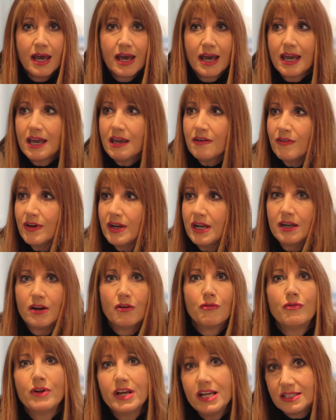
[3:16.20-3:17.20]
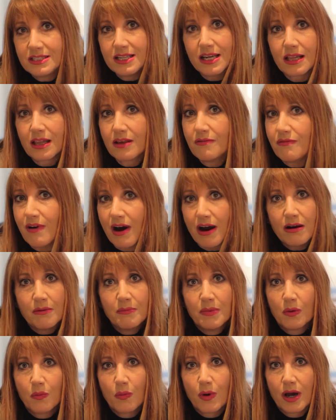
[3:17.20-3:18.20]
even in a retail
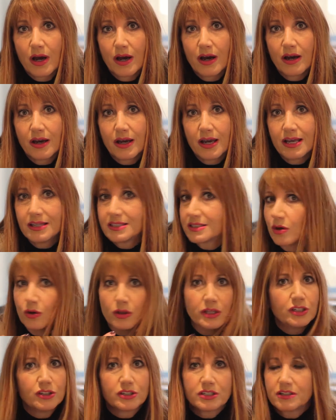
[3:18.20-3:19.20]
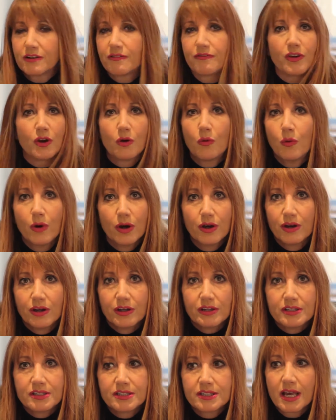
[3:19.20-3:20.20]
environment where it's only just a few
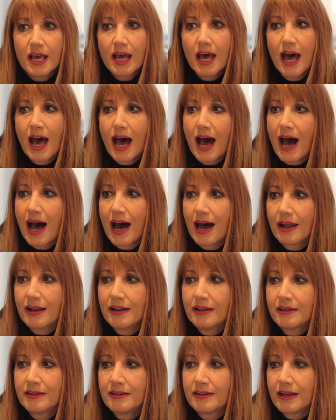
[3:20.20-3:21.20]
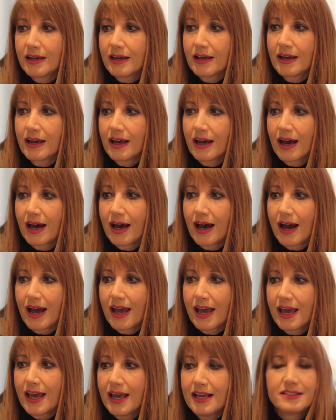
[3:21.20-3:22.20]
words. And
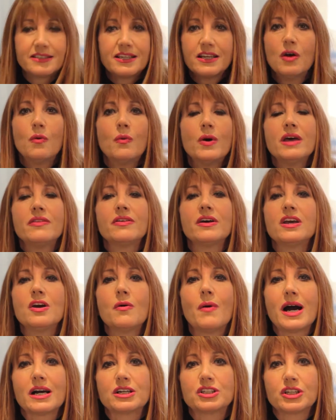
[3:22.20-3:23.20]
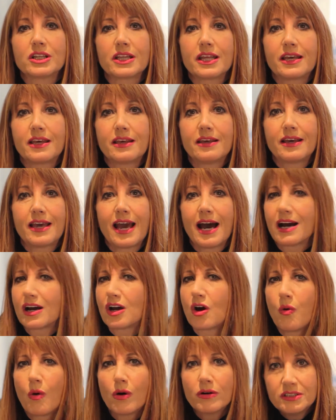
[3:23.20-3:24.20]
it's in a way that you actually can't
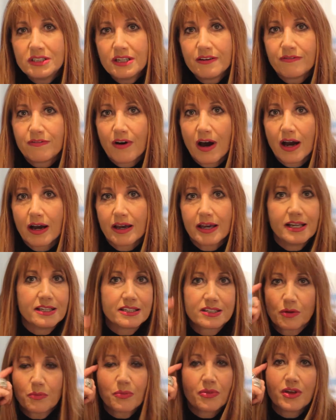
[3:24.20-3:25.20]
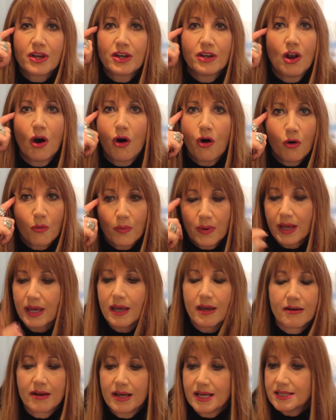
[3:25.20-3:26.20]
quantify. It's something not up
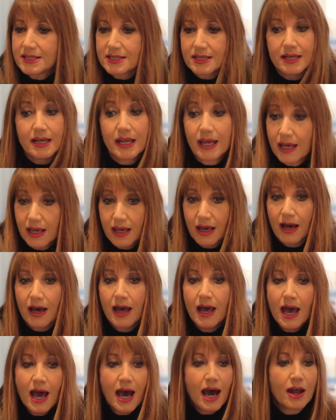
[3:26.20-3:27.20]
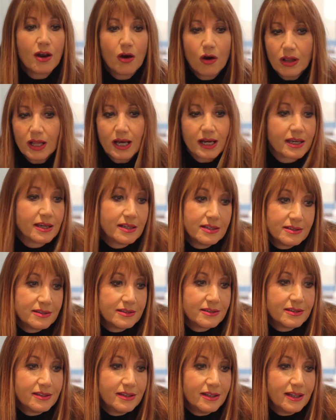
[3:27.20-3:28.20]
here, it's in here. And all I can